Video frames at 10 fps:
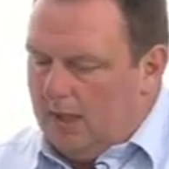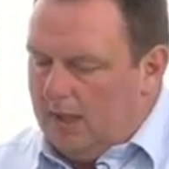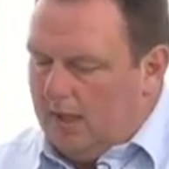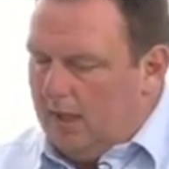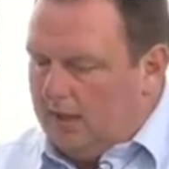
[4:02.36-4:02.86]

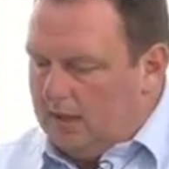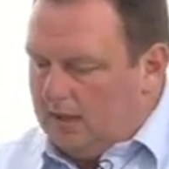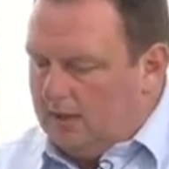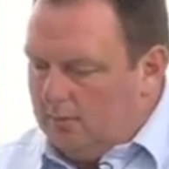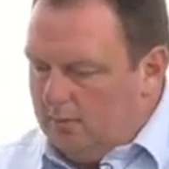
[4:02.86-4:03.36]
It's
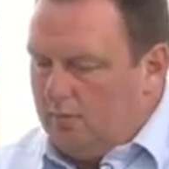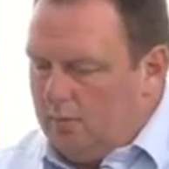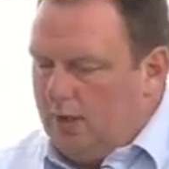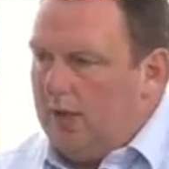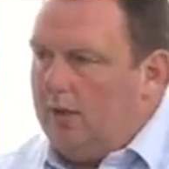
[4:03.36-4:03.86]

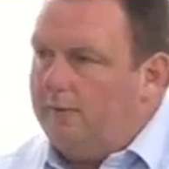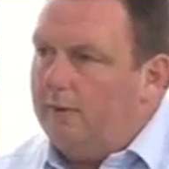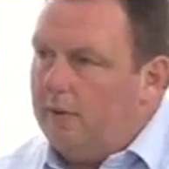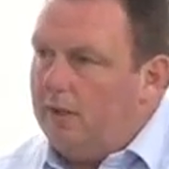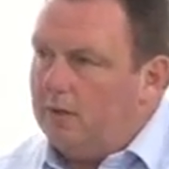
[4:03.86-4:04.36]
within the
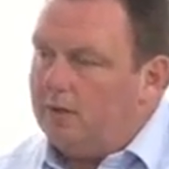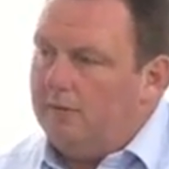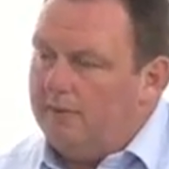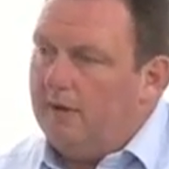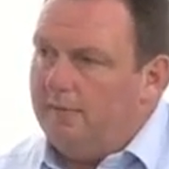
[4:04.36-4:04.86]
food industry
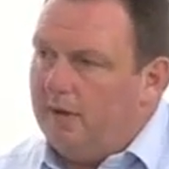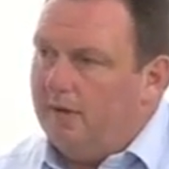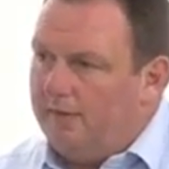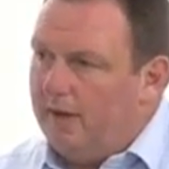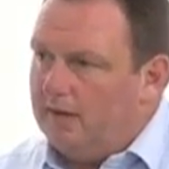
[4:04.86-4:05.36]
very, very
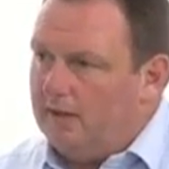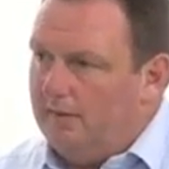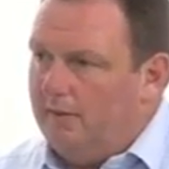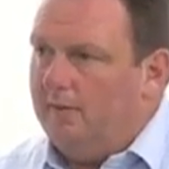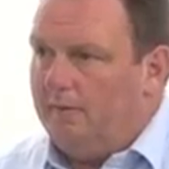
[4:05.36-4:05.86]

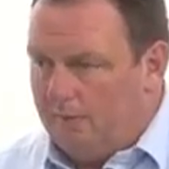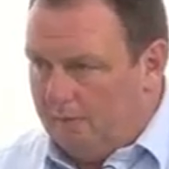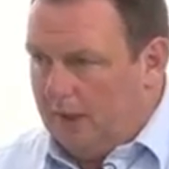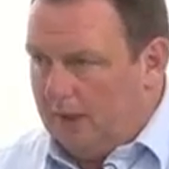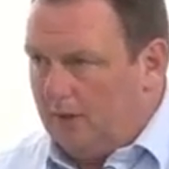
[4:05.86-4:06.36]
effective
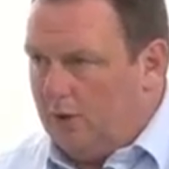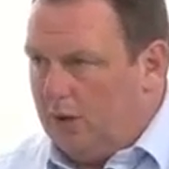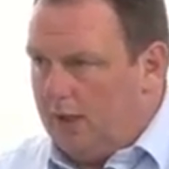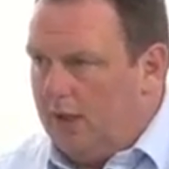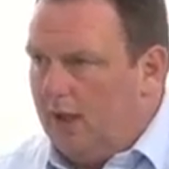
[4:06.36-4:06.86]
from being low
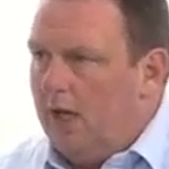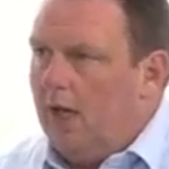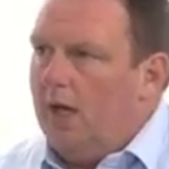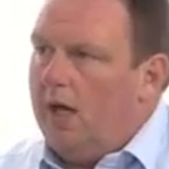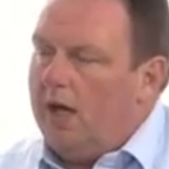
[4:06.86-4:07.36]
shear.
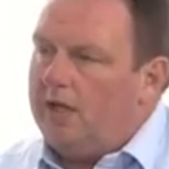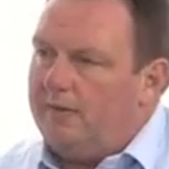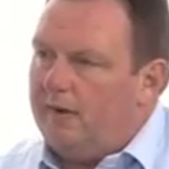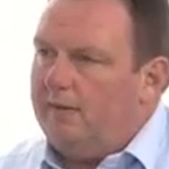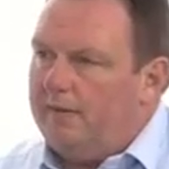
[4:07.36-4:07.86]
It's
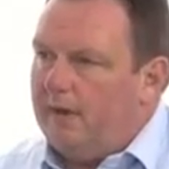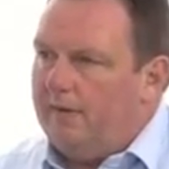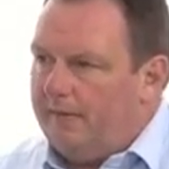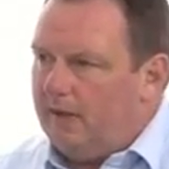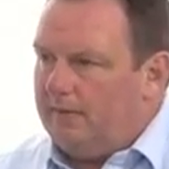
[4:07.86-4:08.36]
very, very
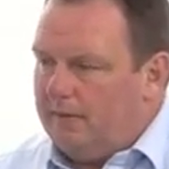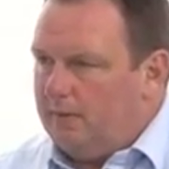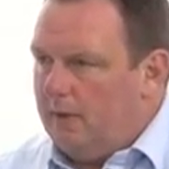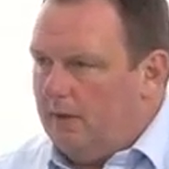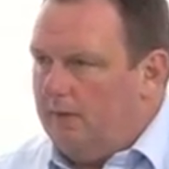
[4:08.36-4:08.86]
effective as
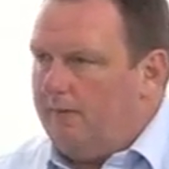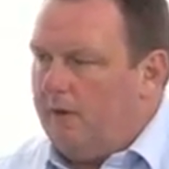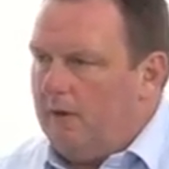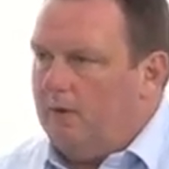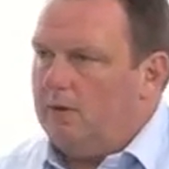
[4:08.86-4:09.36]
well for
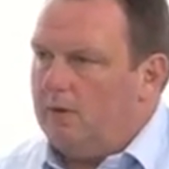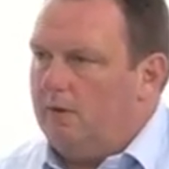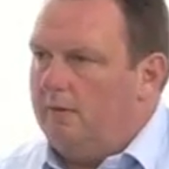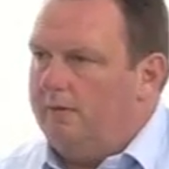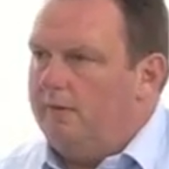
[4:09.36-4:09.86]
a lot
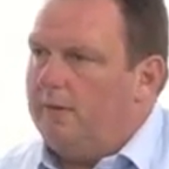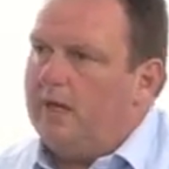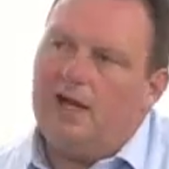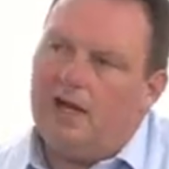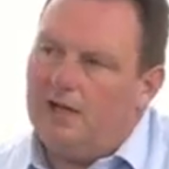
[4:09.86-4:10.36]
of the
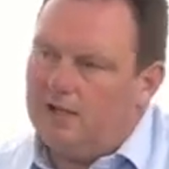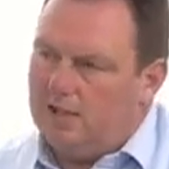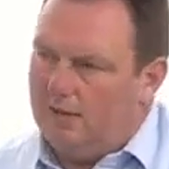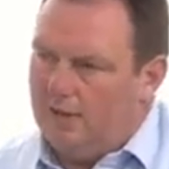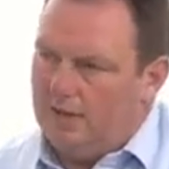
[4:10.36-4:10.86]
clay
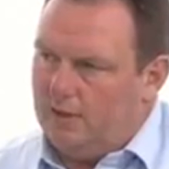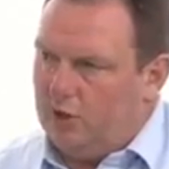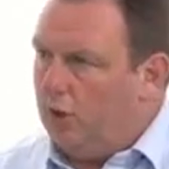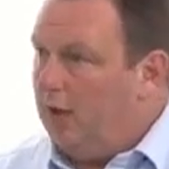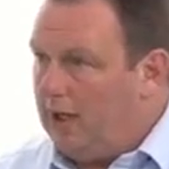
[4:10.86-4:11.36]
slurries and
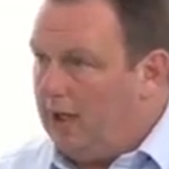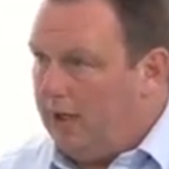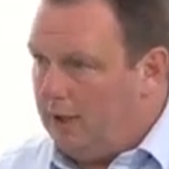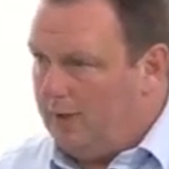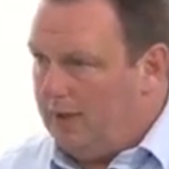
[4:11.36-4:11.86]
china
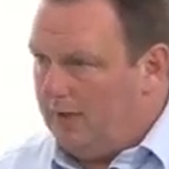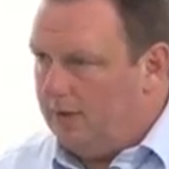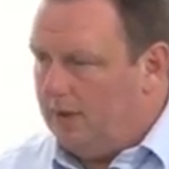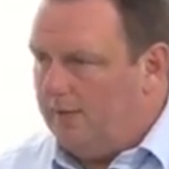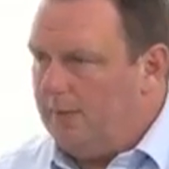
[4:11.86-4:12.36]
clays we use.